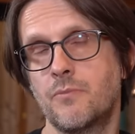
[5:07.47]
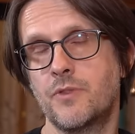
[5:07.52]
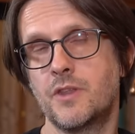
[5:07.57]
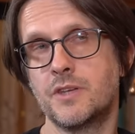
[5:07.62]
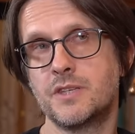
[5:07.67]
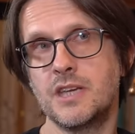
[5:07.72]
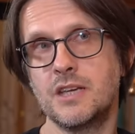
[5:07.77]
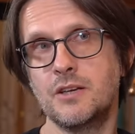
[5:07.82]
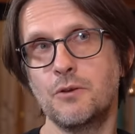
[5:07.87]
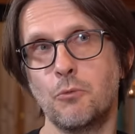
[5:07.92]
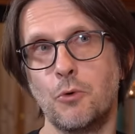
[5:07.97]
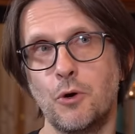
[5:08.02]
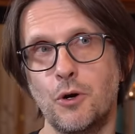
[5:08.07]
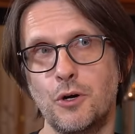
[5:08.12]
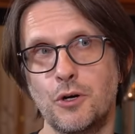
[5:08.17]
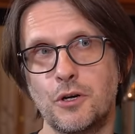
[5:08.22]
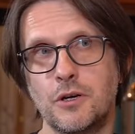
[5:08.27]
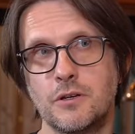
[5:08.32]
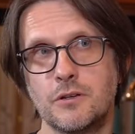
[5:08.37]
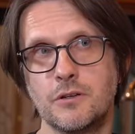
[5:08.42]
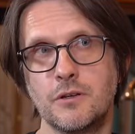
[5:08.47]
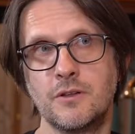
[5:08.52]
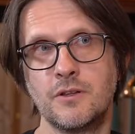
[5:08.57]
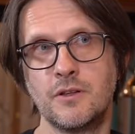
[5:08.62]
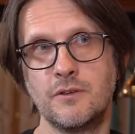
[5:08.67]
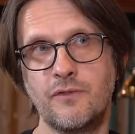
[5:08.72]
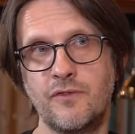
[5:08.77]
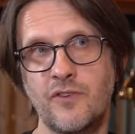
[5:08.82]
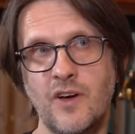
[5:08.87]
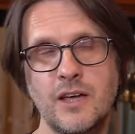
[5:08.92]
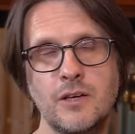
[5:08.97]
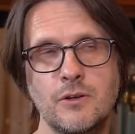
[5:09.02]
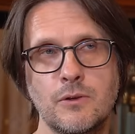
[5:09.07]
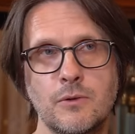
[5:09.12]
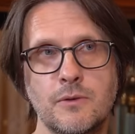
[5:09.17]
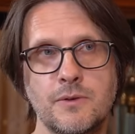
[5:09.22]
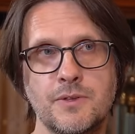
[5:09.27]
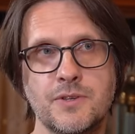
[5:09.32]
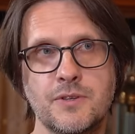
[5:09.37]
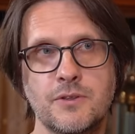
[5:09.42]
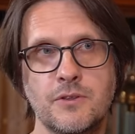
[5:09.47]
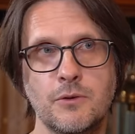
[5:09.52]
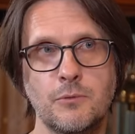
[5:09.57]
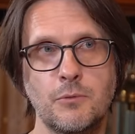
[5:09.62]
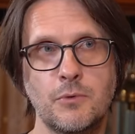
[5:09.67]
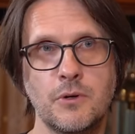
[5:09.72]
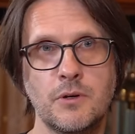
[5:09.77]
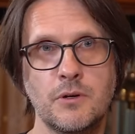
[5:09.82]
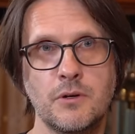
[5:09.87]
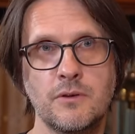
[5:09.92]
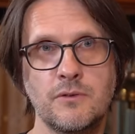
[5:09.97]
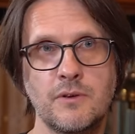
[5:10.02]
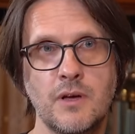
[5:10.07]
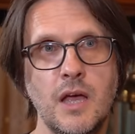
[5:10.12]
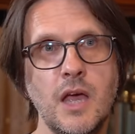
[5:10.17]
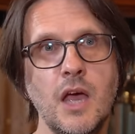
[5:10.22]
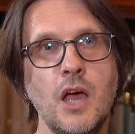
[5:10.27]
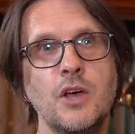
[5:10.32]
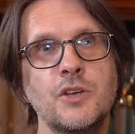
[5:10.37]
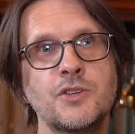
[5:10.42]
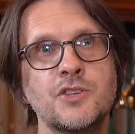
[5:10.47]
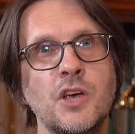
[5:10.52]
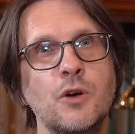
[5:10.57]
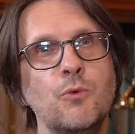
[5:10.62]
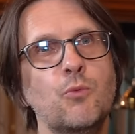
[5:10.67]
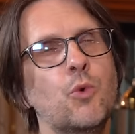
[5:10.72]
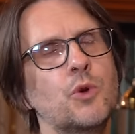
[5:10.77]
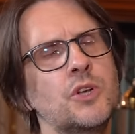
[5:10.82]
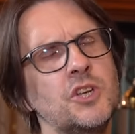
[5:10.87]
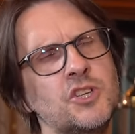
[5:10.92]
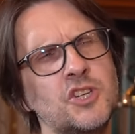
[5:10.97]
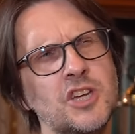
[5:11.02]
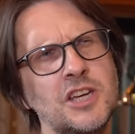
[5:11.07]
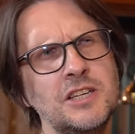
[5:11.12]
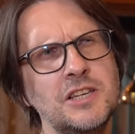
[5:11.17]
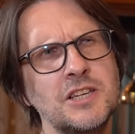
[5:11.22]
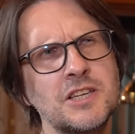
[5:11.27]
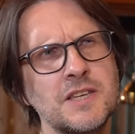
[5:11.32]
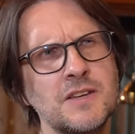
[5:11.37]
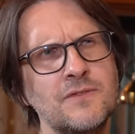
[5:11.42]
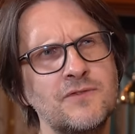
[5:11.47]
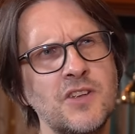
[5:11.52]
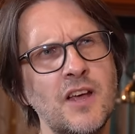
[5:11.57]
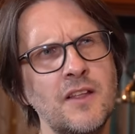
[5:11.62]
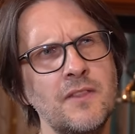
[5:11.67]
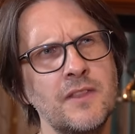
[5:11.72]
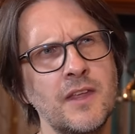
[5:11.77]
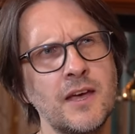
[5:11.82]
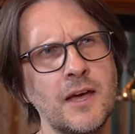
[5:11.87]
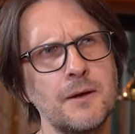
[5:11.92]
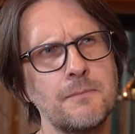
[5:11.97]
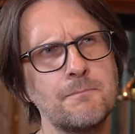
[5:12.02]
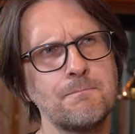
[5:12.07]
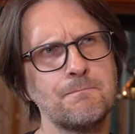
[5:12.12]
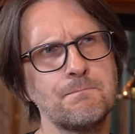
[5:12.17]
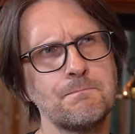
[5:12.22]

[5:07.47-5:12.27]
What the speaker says: that didn't work, that failed, that were, so would a genius have done that?